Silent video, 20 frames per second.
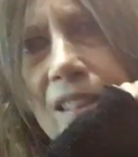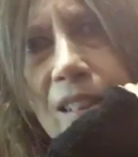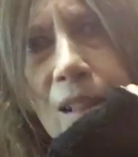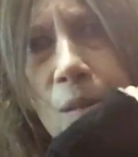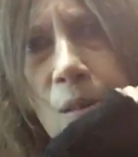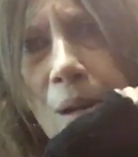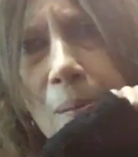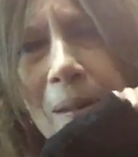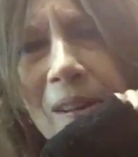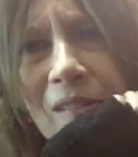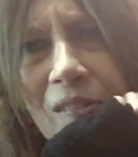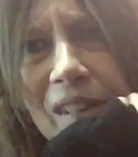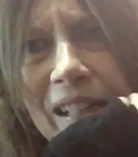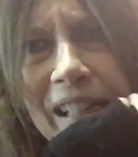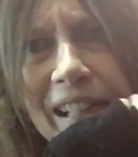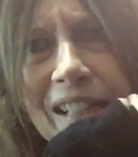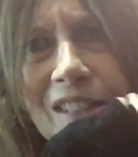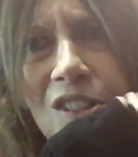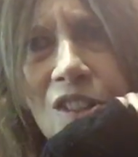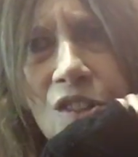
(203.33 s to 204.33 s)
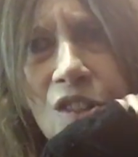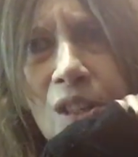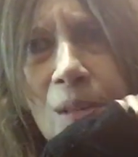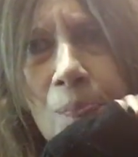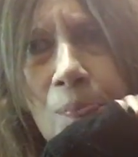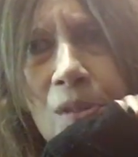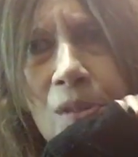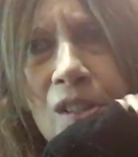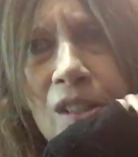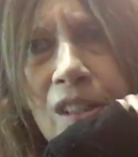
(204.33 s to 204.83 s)
that why my
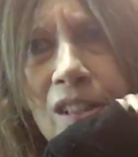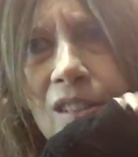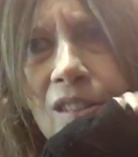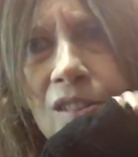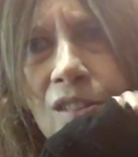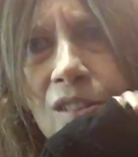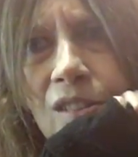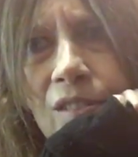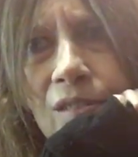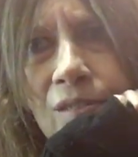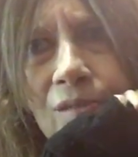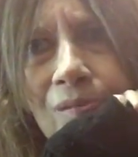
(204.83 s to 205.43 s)
relationship sucks?